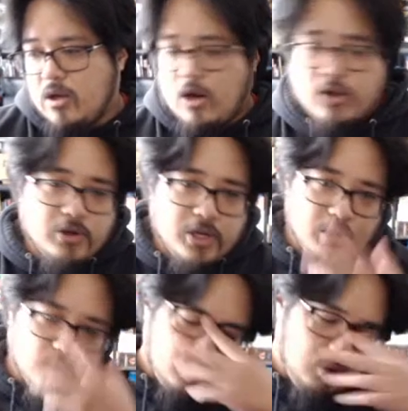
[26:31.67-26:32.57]
Are there any
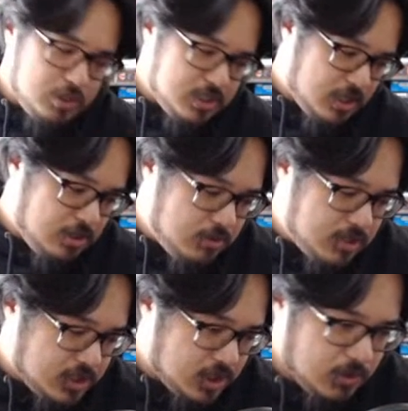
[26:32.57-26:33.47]
rules that you
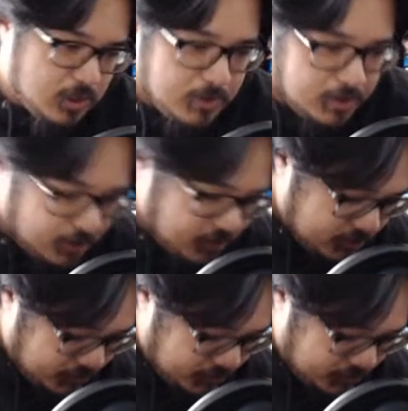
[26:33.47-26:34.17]
disagree with?